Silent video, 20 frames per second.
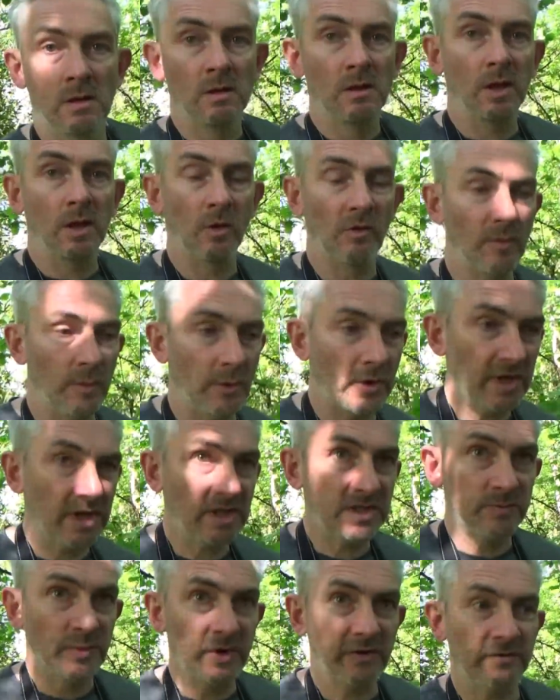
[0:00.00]
Hello everybody,
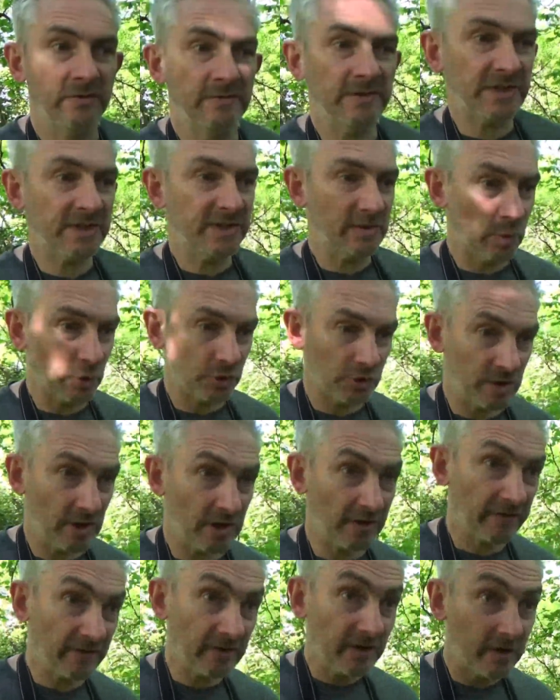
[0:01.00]
it's Mick from Jester
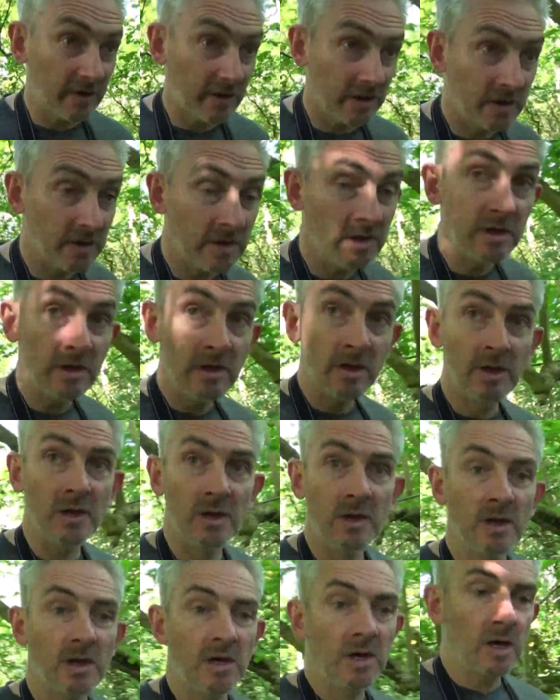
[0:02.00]
Bushcraft
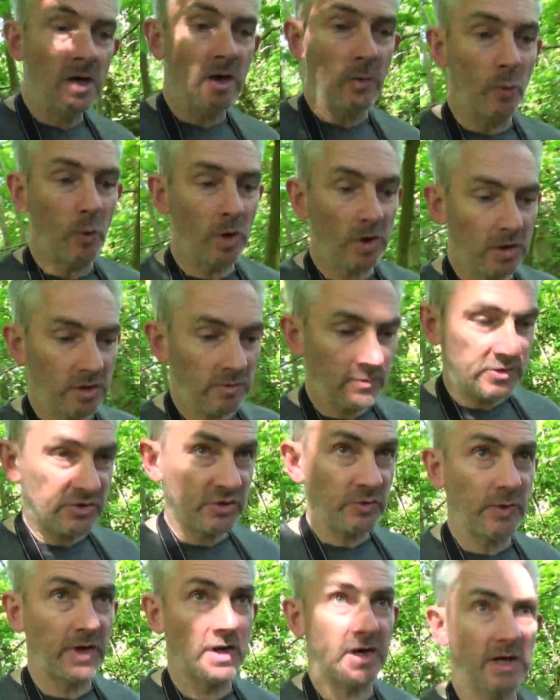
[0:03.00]
and welcome
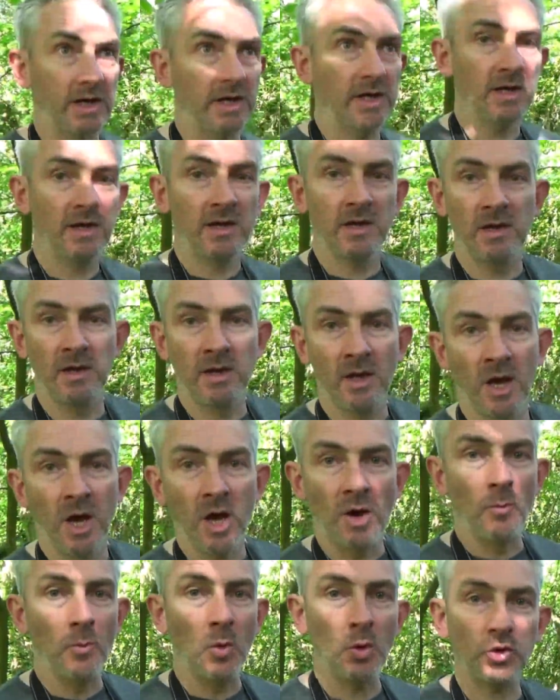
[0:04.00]
to my
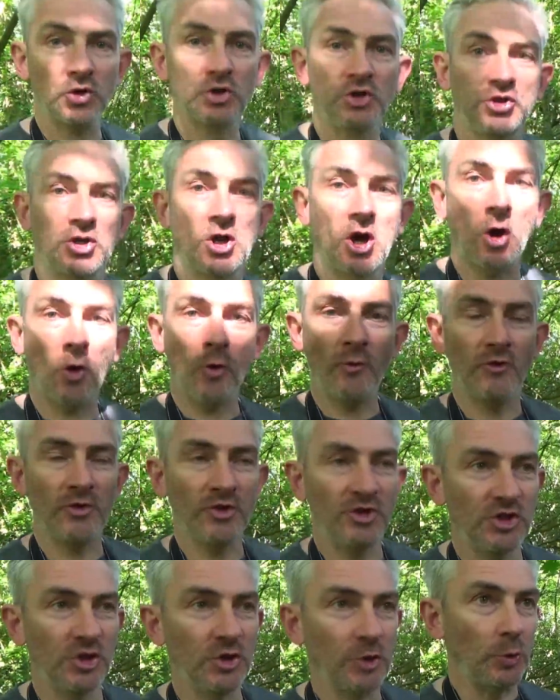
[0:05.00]
much
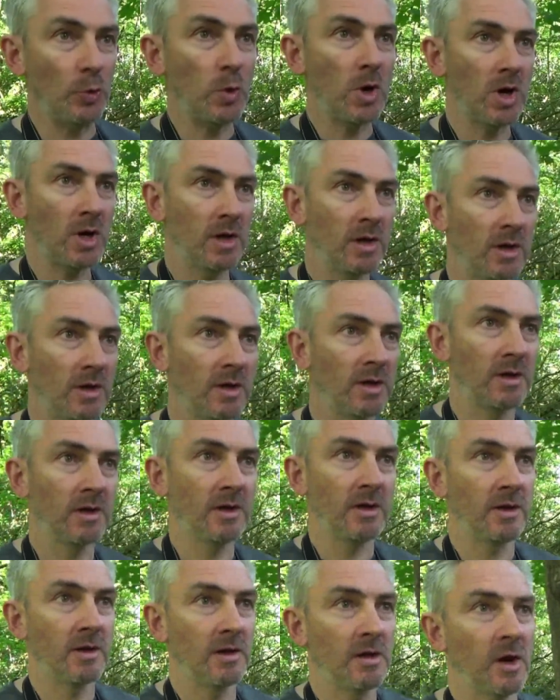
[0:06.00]
overdue
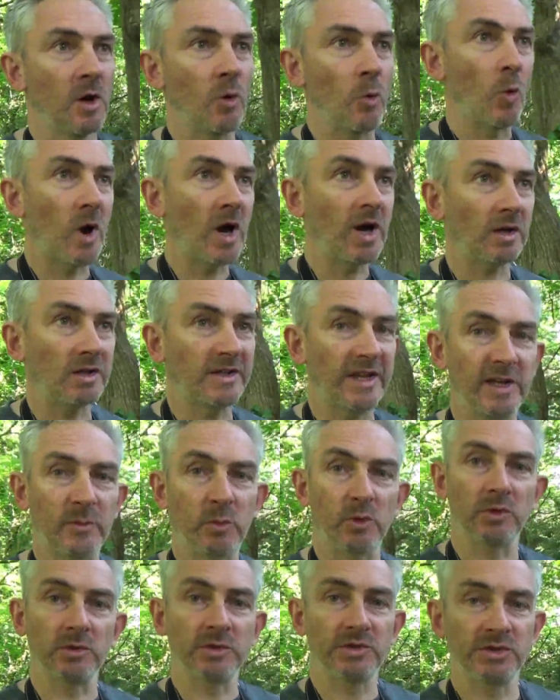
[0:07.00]
Wild
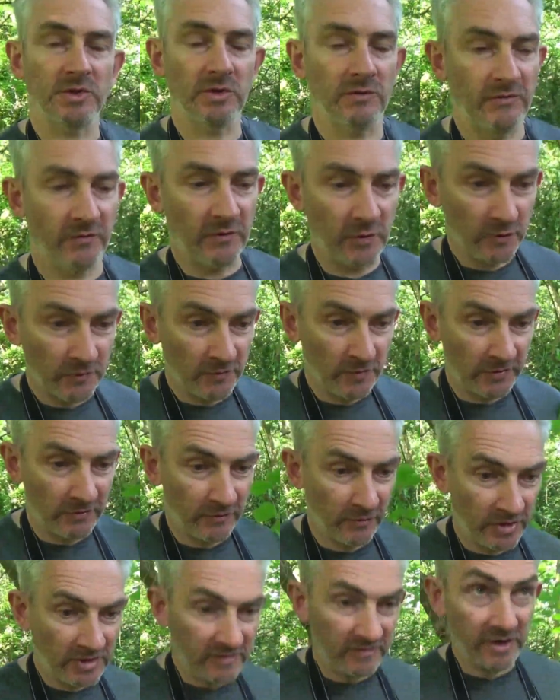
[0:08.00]
Edibles food for
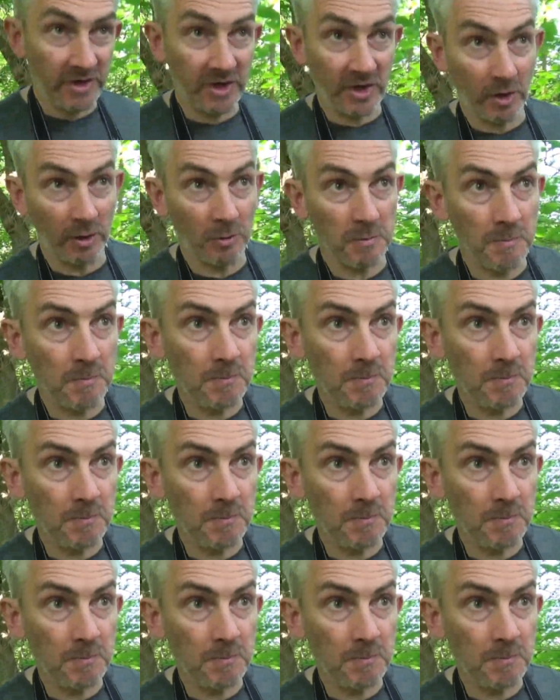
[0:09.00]
free video.